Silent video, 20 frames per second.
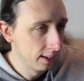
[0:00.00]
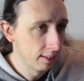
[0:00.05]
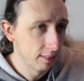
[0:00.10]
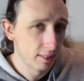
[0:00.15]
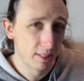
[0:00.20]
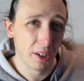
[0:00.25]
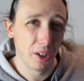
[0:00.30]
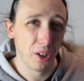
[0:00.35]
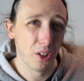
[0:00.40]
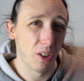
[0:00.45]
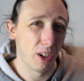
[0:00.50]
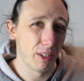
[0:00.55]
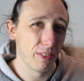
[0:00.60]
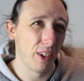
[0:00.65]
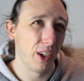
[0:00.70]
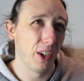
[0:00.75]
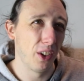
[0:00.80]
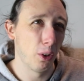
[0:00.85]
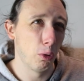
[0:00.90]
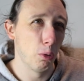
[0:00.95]
So I
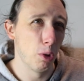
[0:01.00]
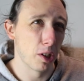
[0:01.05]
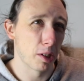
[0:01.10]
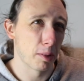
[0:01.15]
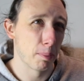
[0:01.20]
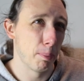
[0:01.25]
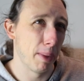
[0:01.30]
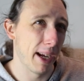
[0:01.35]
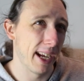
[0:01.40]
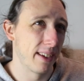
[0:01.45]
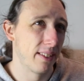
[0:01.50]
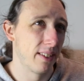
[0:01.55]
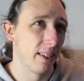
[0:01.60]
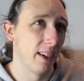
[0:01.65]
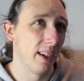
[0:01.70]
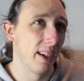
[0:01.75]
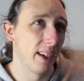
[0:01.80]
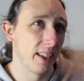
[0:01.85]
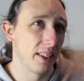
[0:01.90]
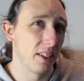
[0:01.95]
find that works better.